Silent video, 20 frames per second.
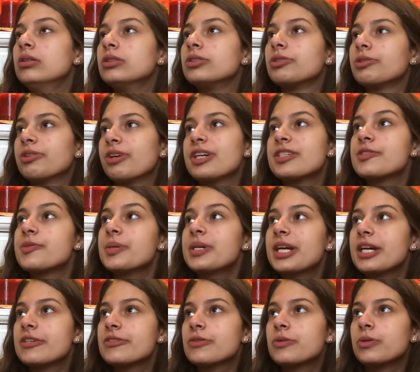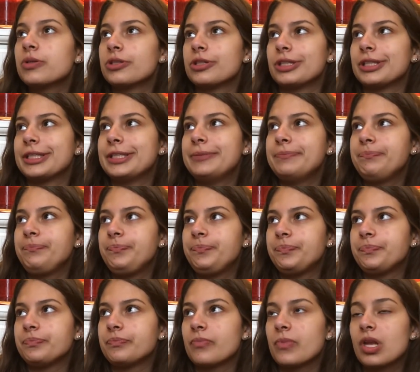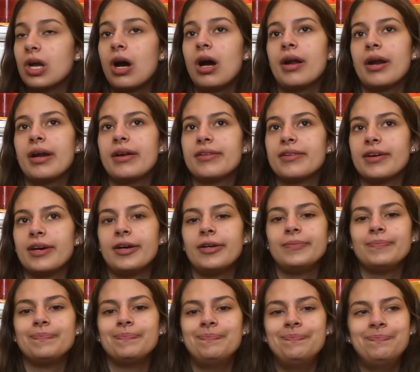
so I graduated high school early, got out of there,